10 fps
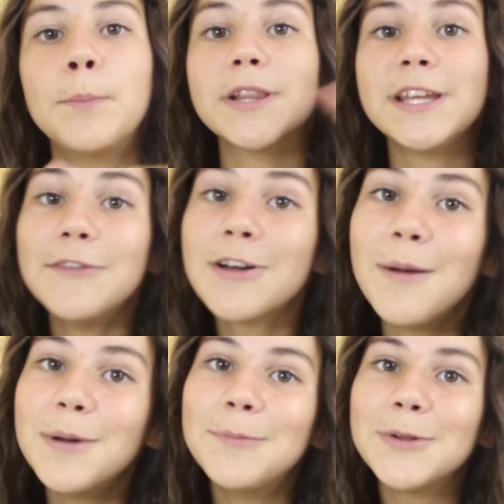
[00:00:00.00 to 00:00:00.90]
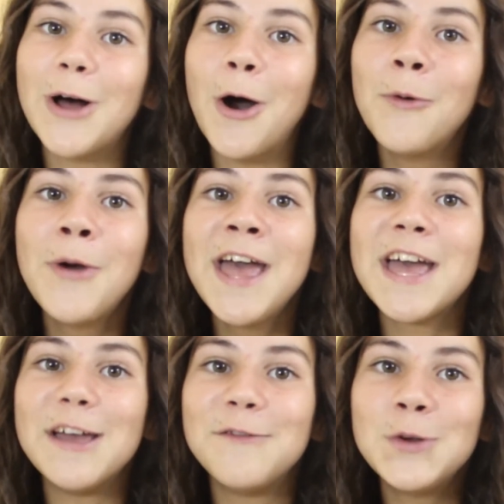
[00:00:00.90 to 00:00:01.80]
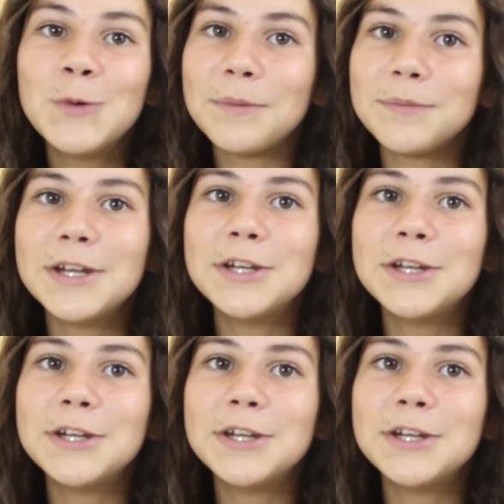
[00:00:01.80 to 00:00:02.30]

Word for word: but leave a comment below if you want me